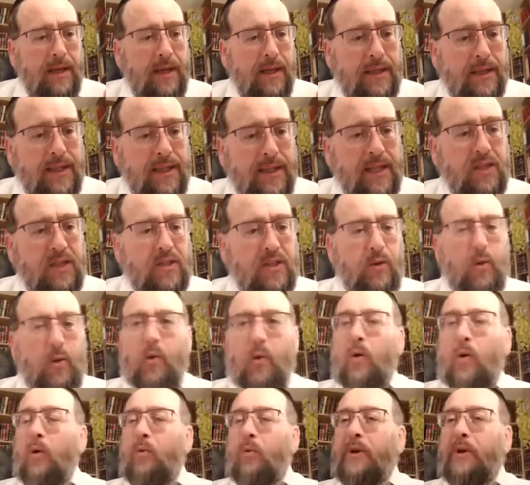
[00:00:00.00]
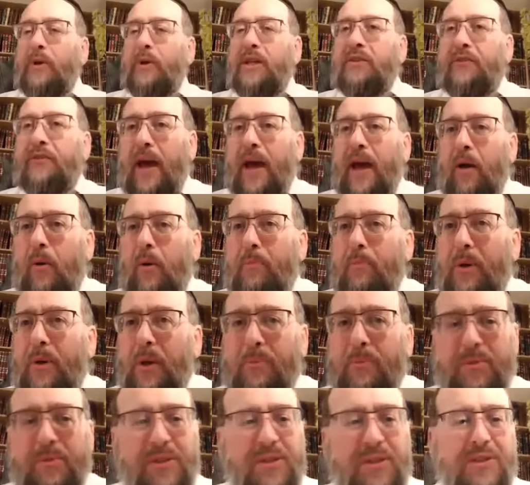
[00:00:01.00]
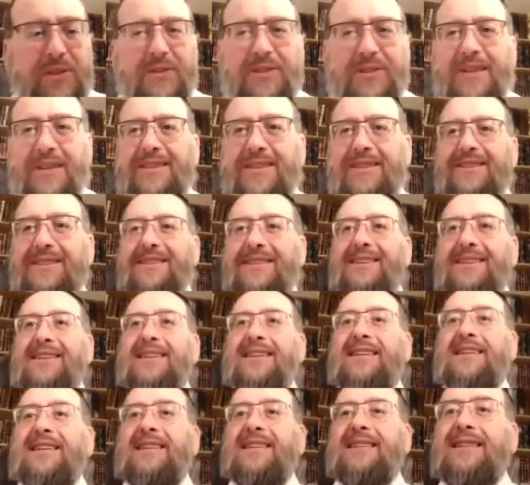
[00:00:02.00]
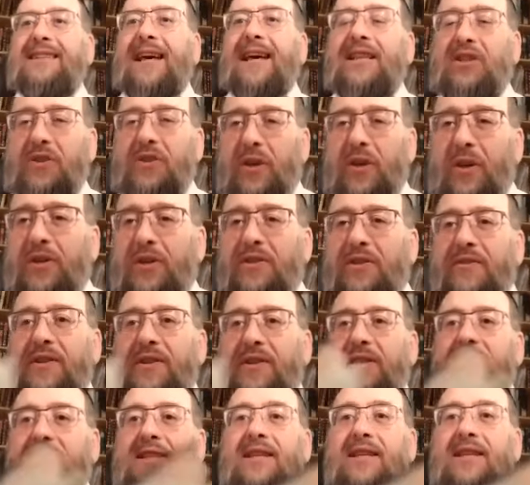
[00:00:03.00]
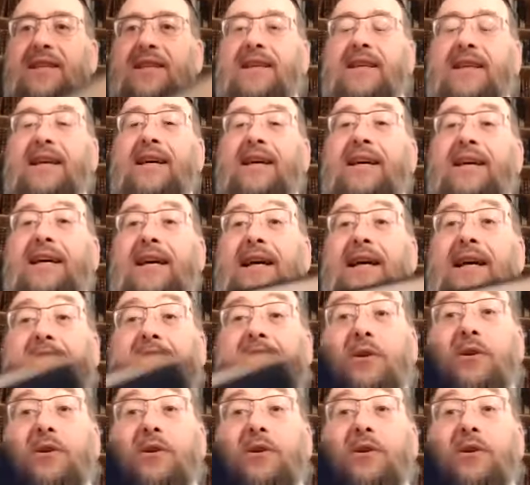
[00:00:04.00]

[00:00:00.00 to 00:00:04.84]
That's all we need for our purposes. That's Tosfos. And the